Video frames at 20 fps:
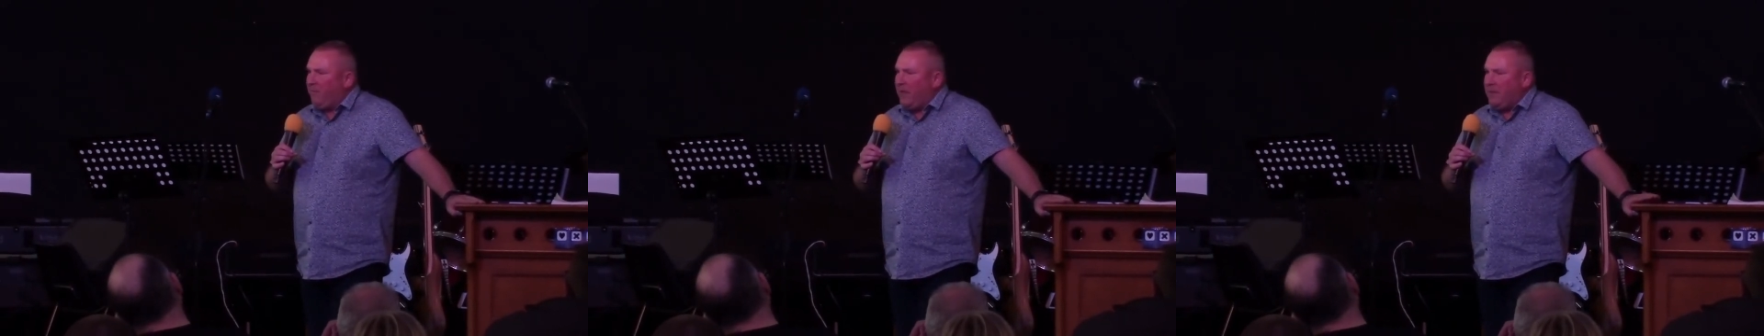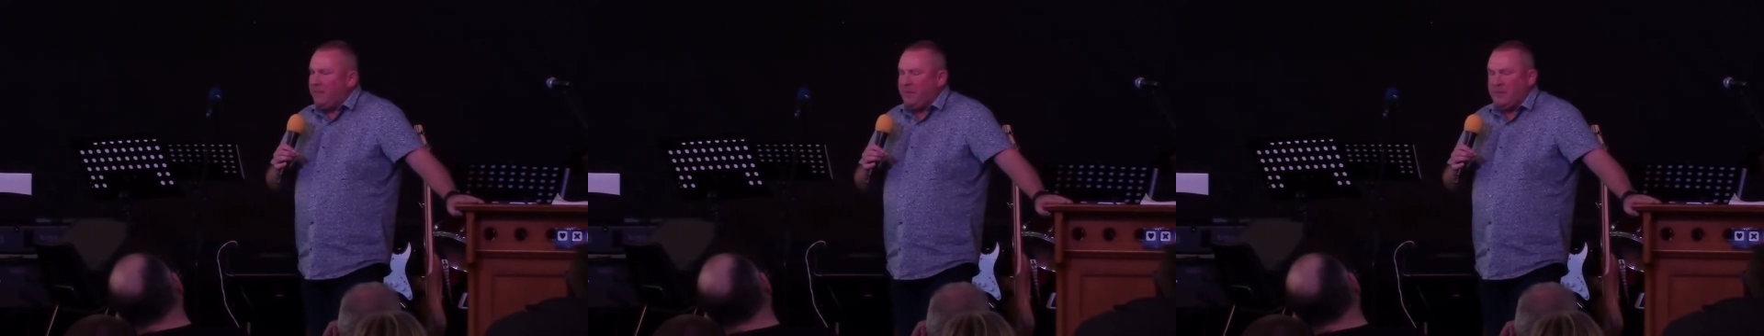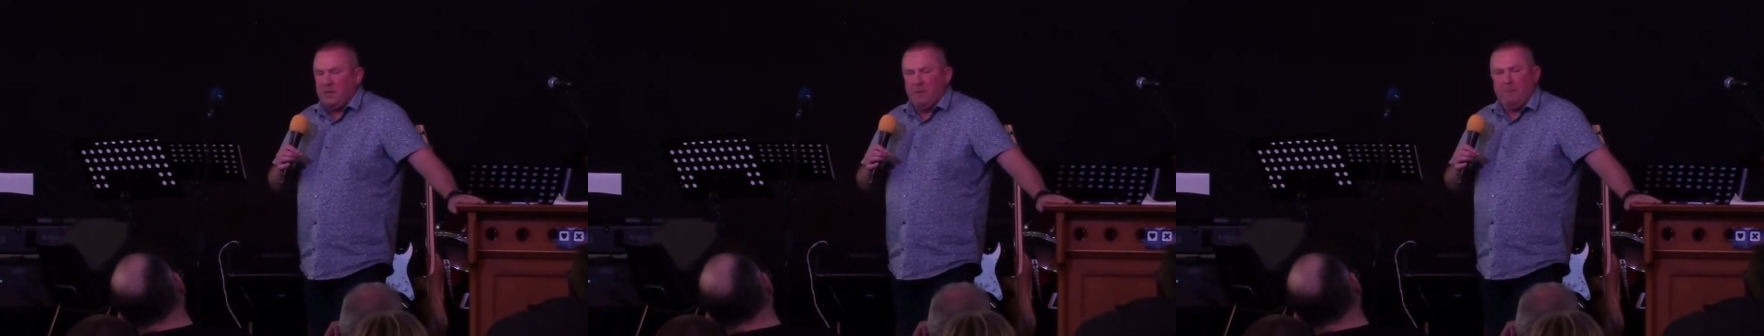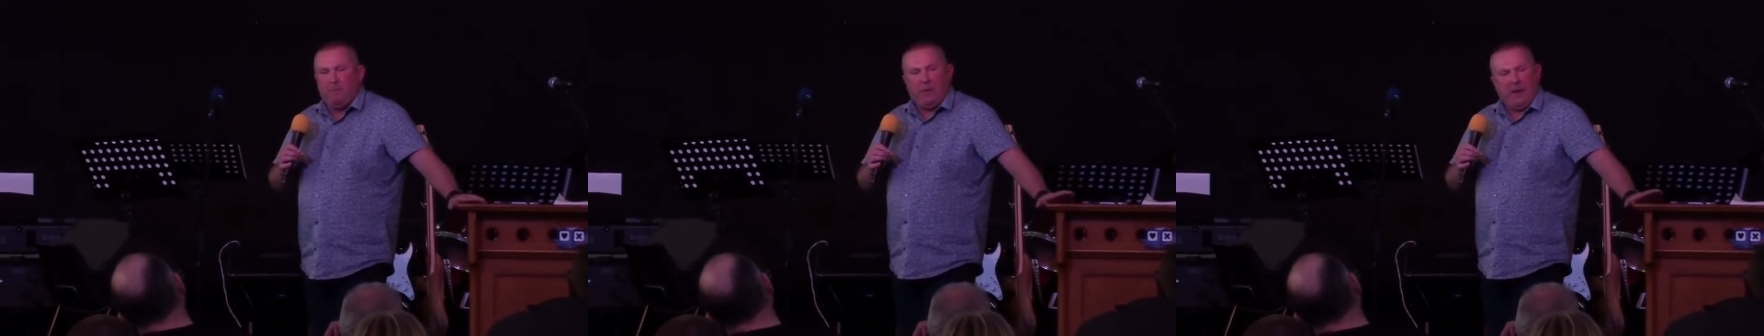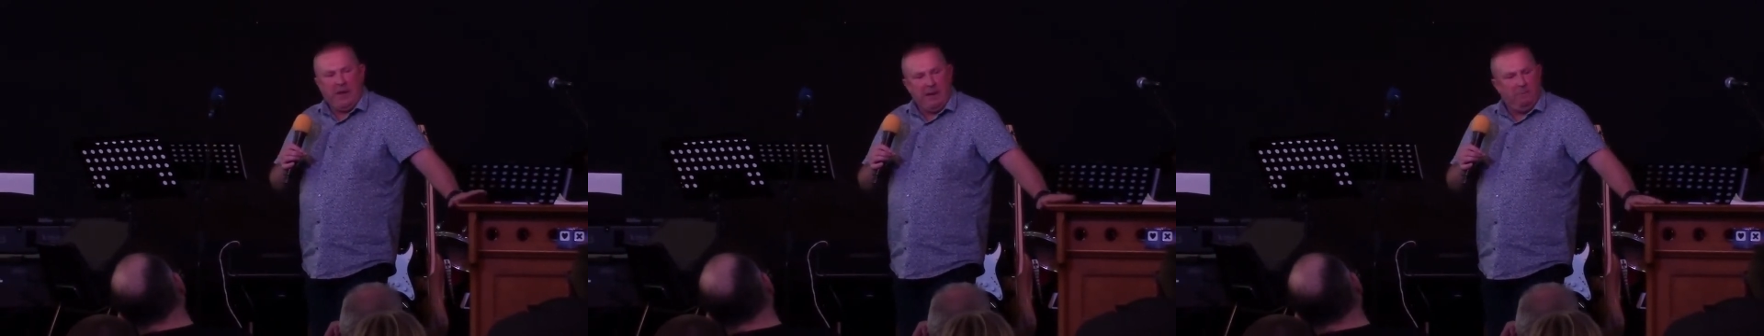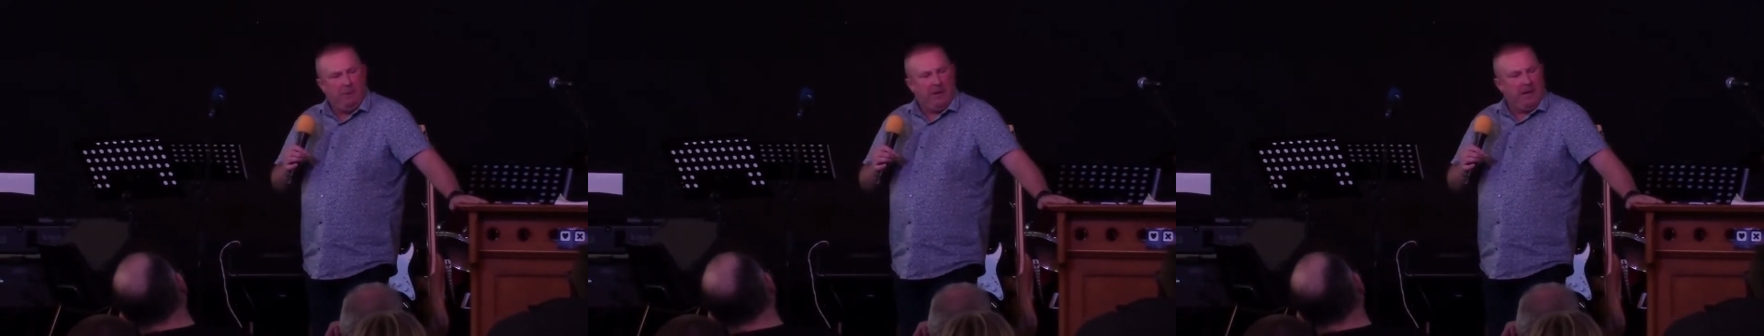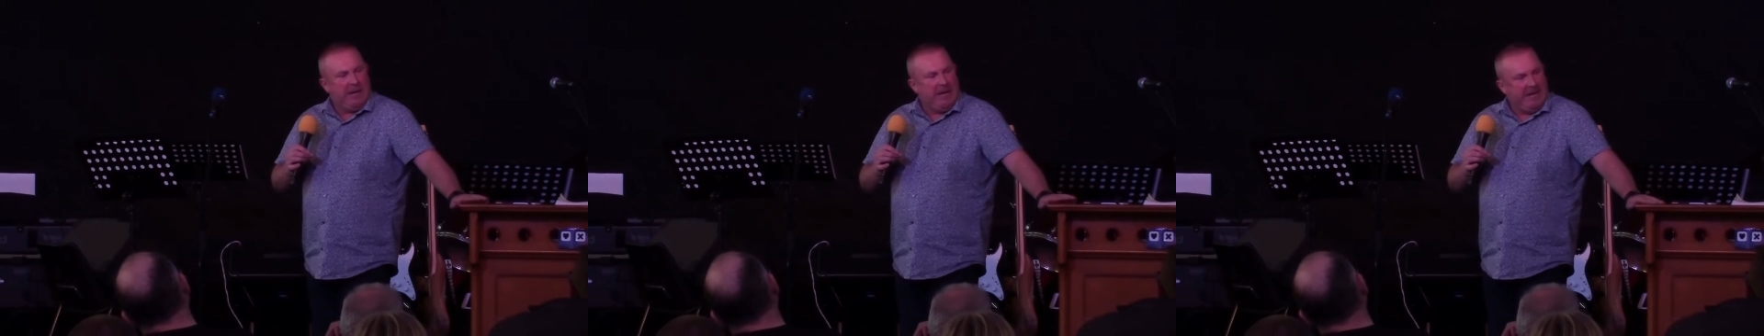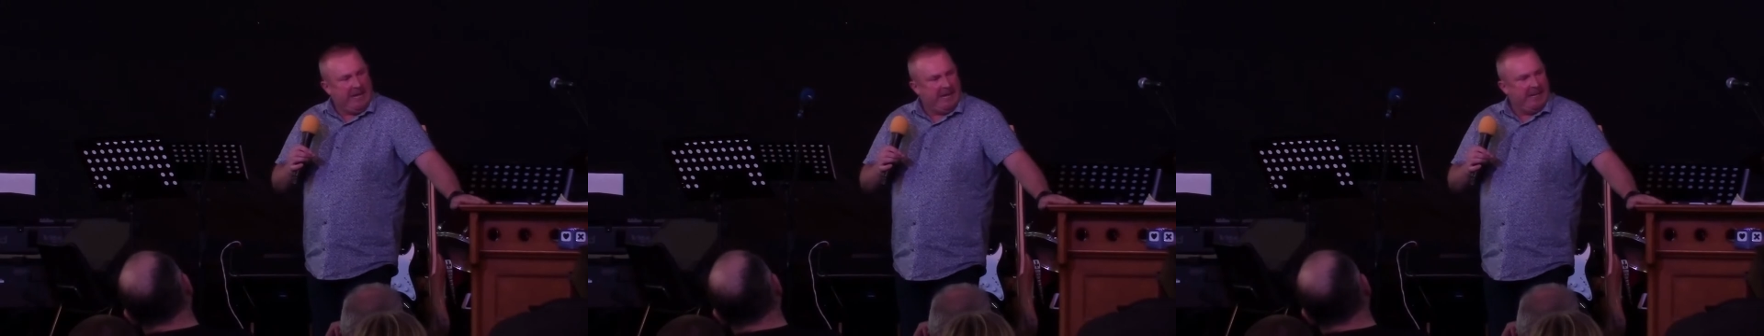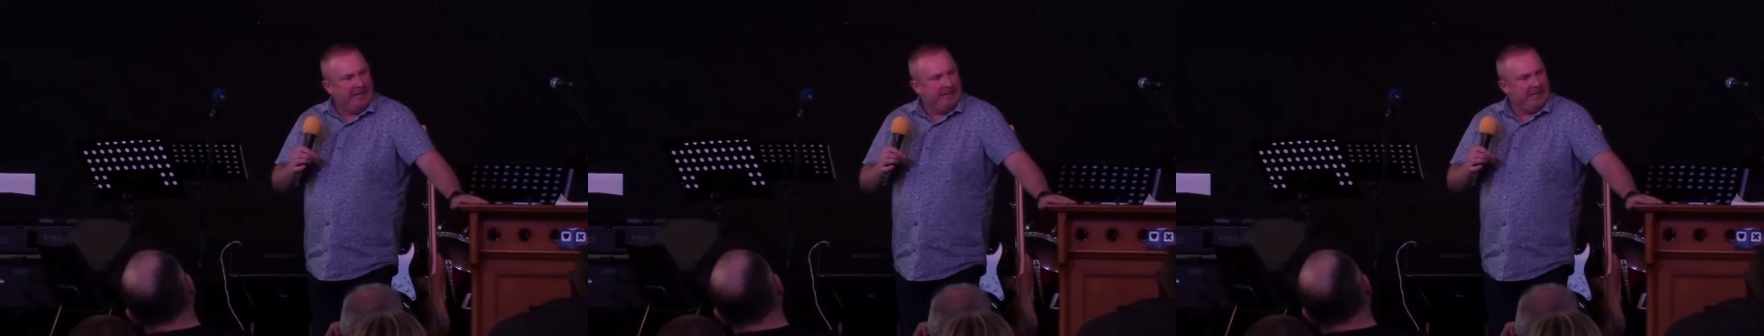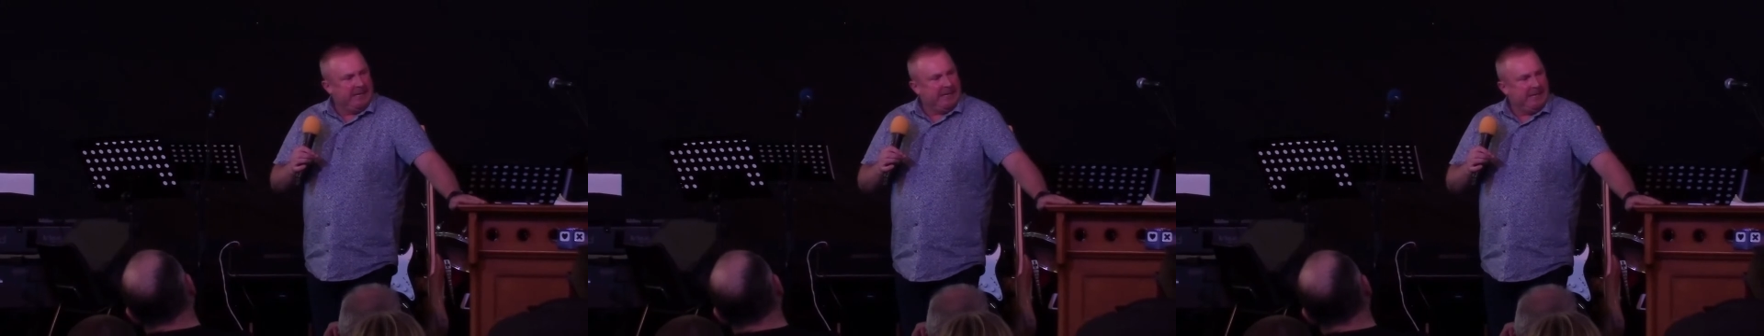that there are people
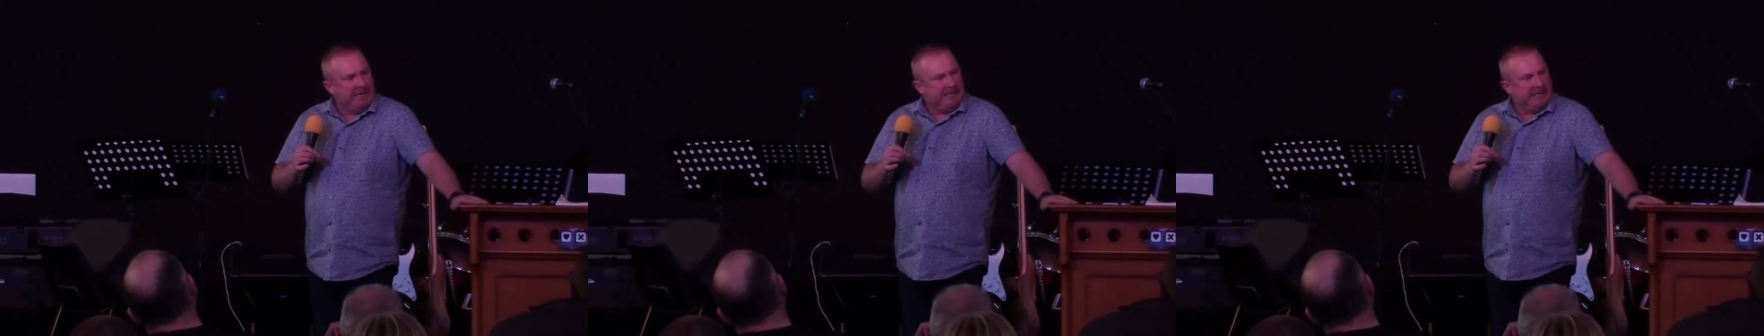here